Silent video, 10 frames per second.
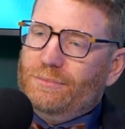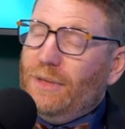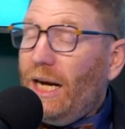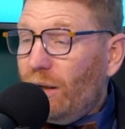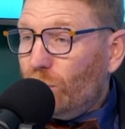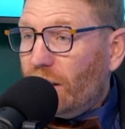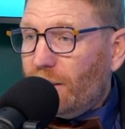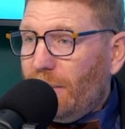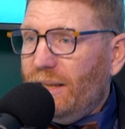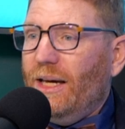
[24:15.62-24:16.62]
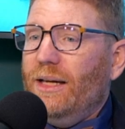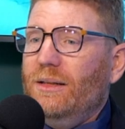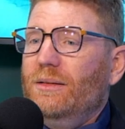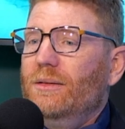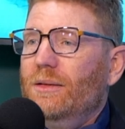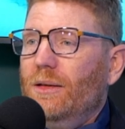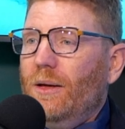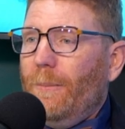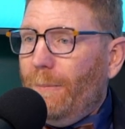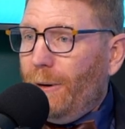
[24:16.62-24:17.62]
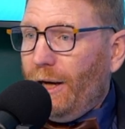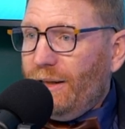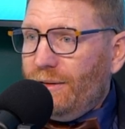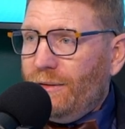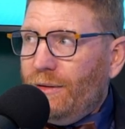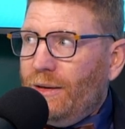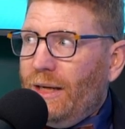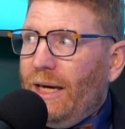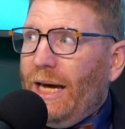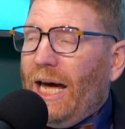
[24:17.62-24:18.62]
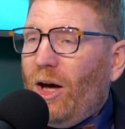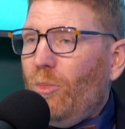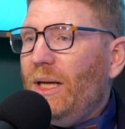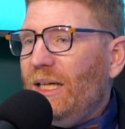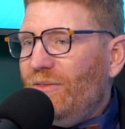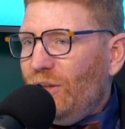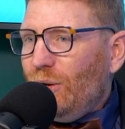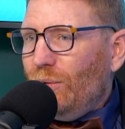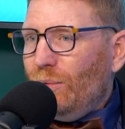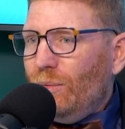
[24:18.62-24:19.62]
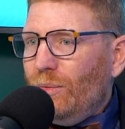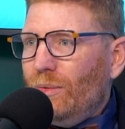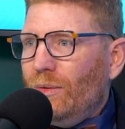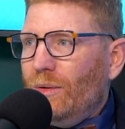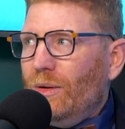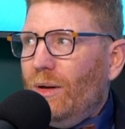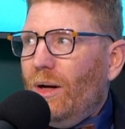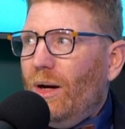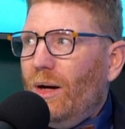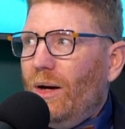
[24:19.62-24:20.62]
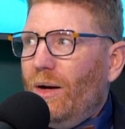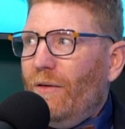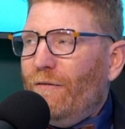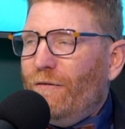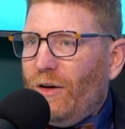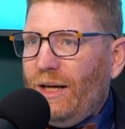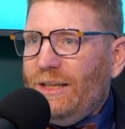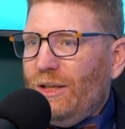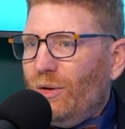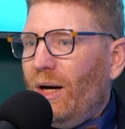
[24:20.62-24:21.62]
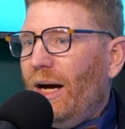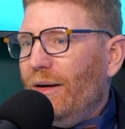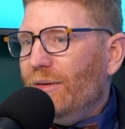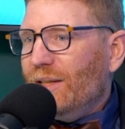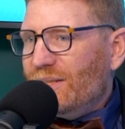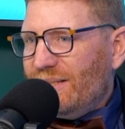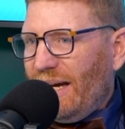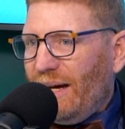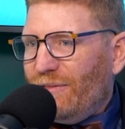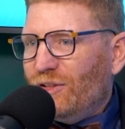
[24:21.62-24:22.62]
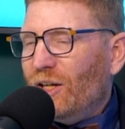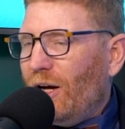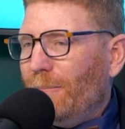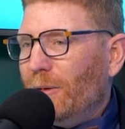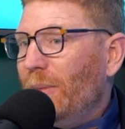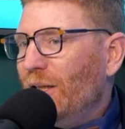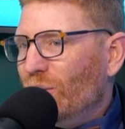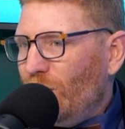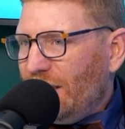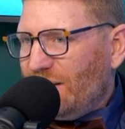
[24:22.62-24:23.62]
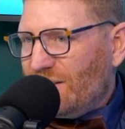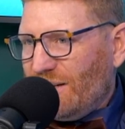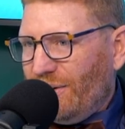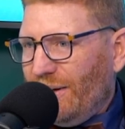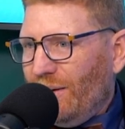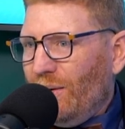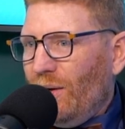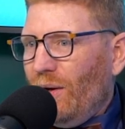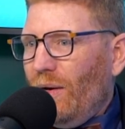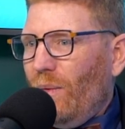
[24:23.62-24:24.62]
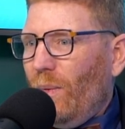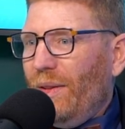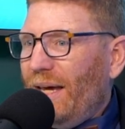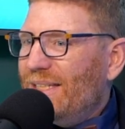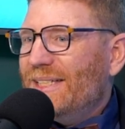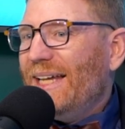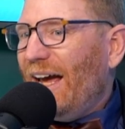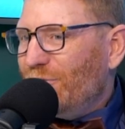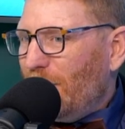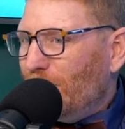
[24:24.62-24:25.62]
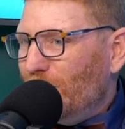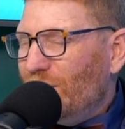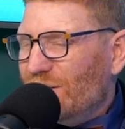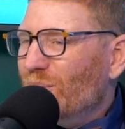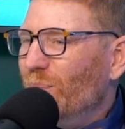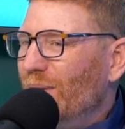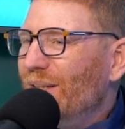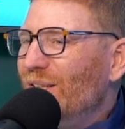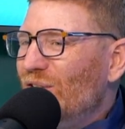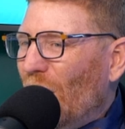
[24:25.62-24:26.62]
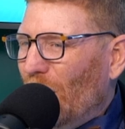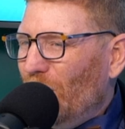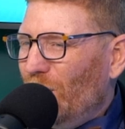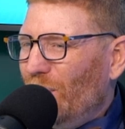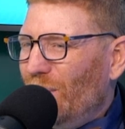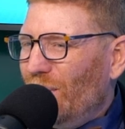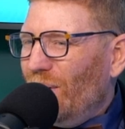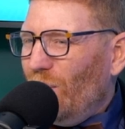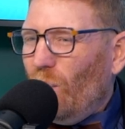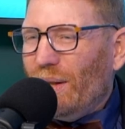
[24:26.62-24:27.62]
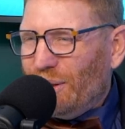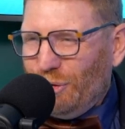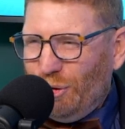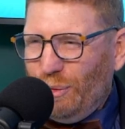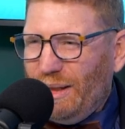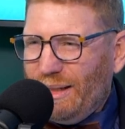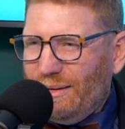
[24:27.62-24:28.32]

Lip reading: I don't recommend that. But how many of you find that you're hiring staff to complement your weakness area while that staff member doesn't really know what they're doing?